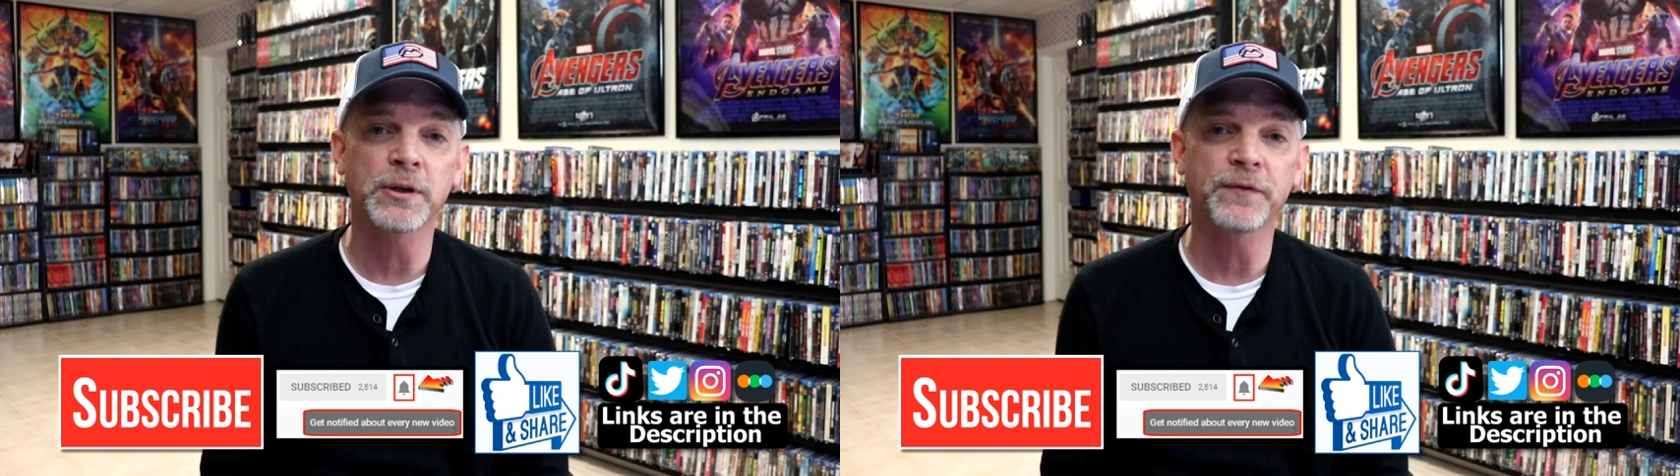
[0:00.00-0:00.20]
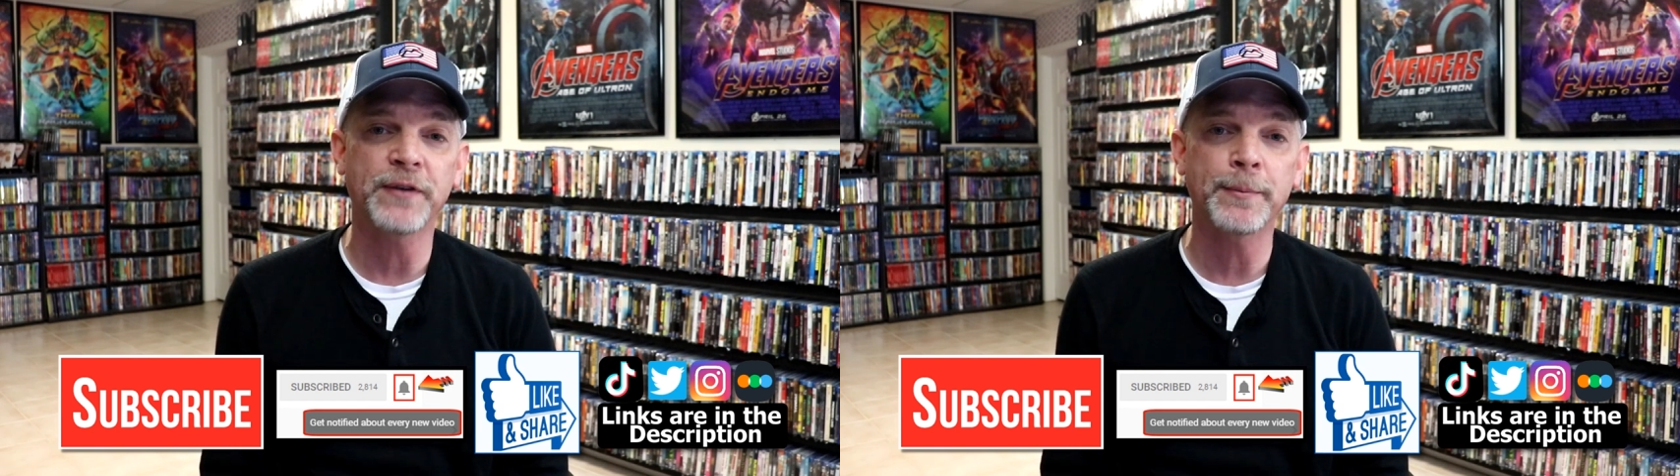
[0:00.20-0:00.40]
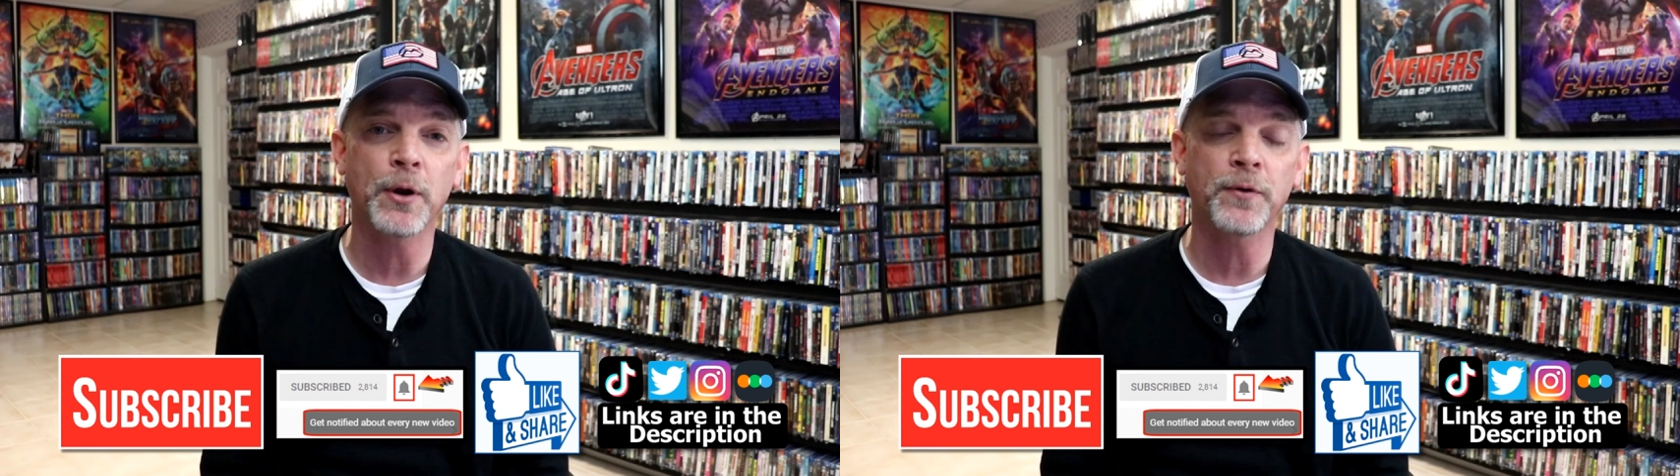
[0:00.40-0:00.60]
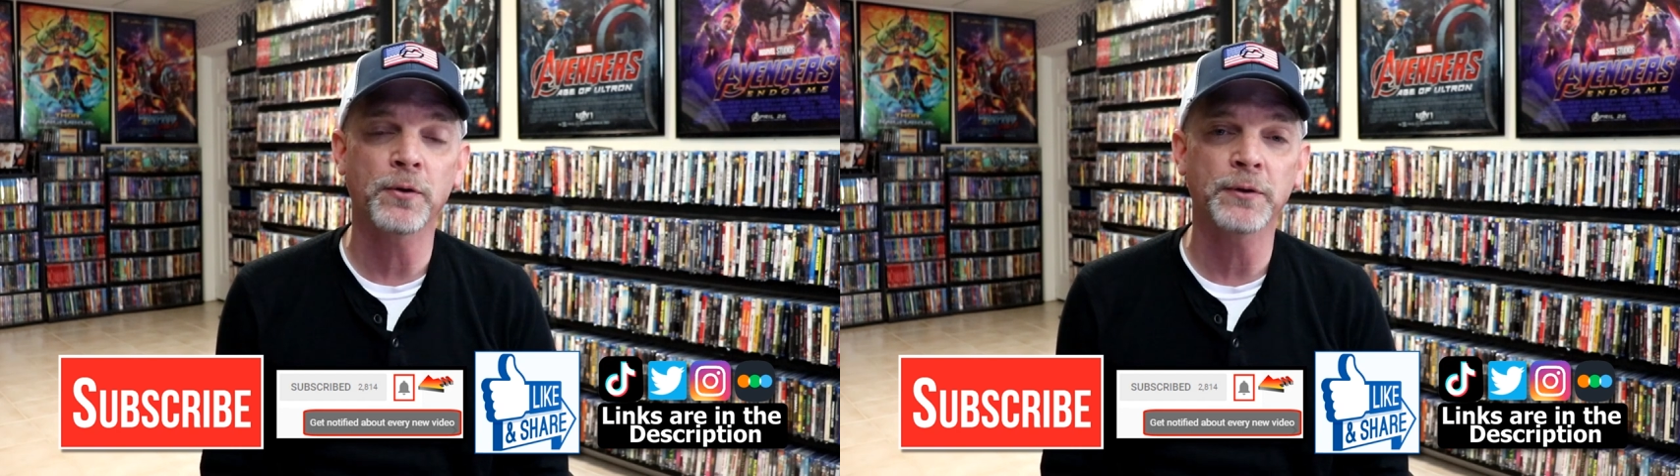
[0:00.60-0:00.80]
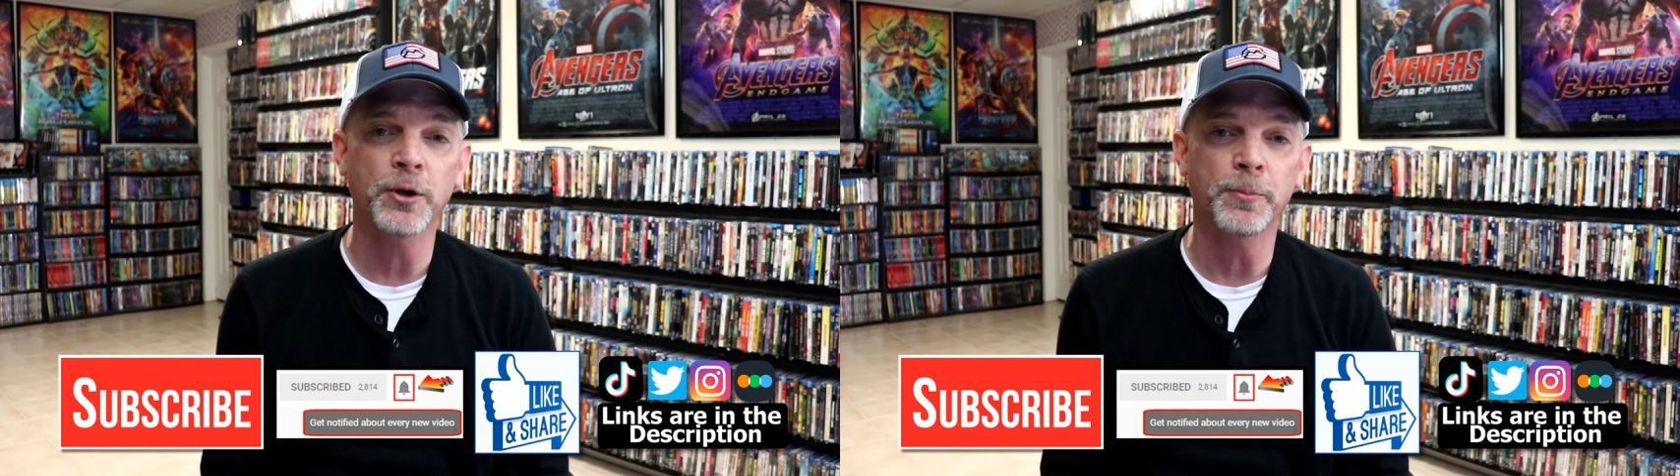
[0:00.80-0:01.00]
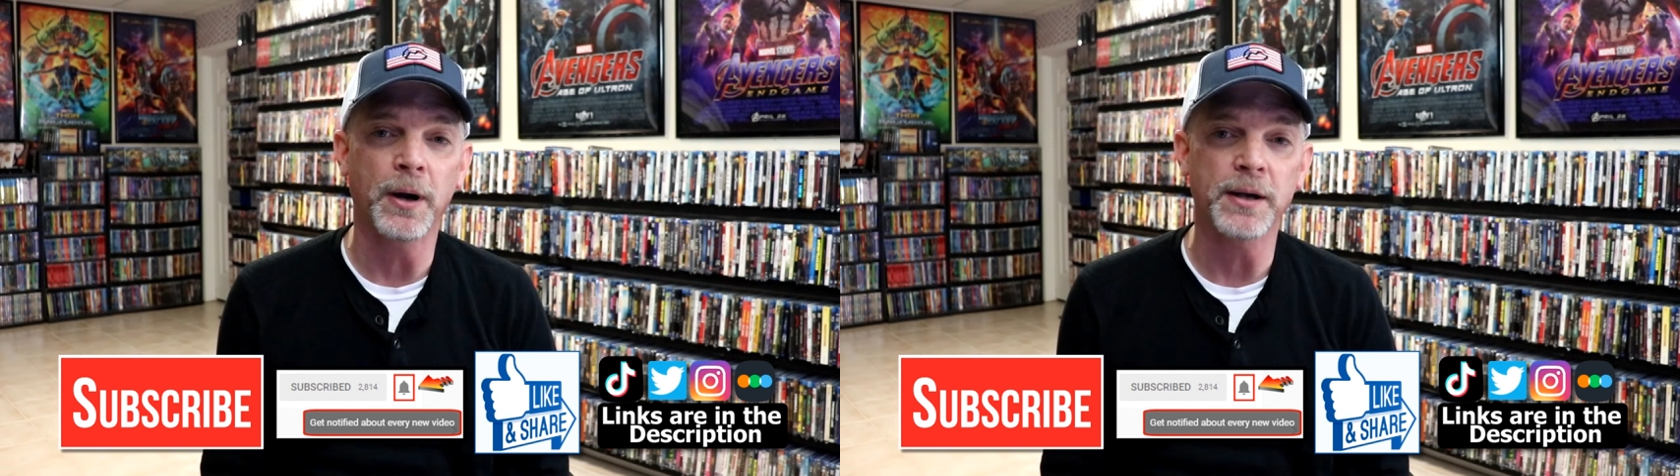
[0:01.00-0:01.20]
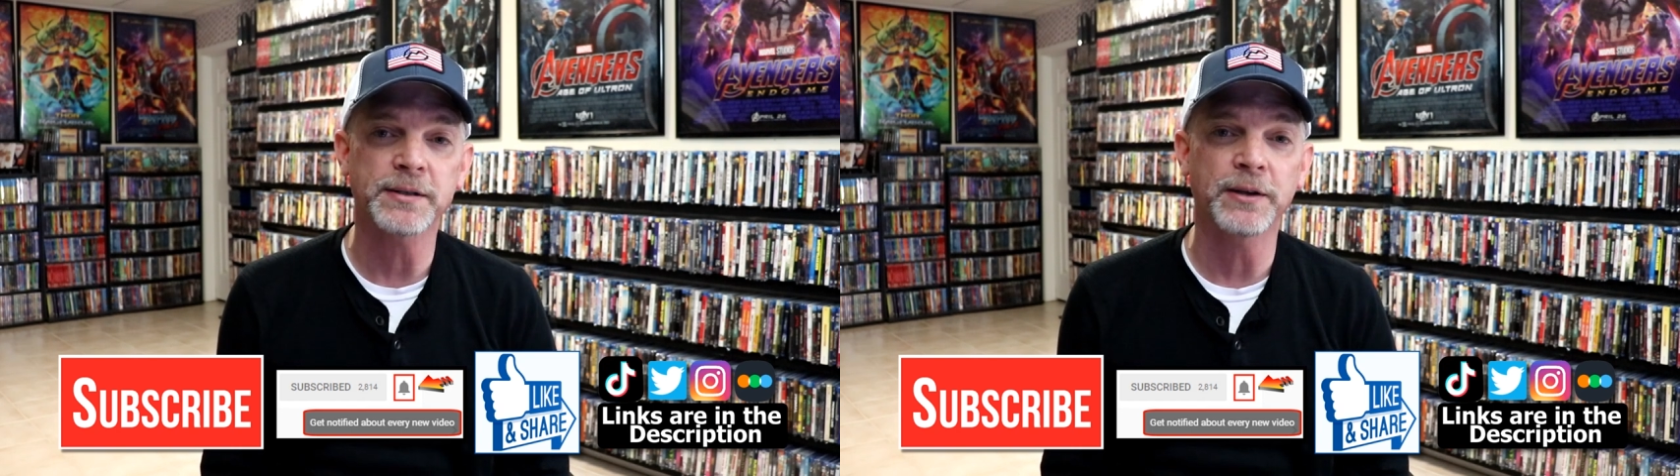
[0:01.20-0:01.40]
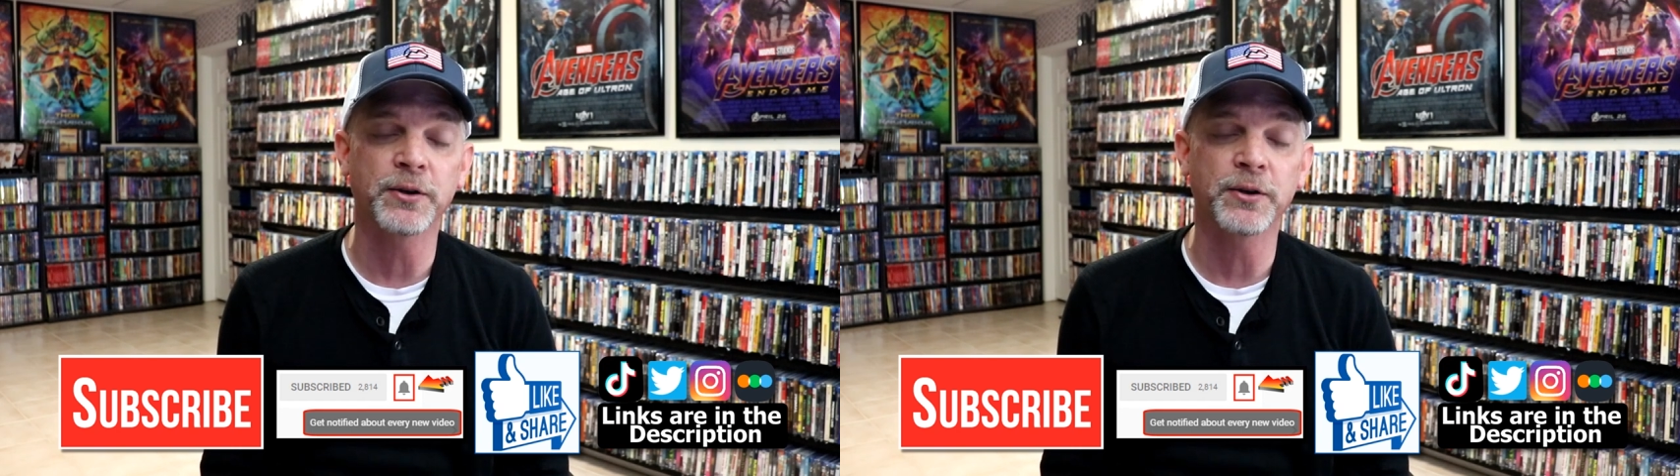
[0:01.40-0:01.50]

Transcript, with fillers: you can find me over on Letterboxd.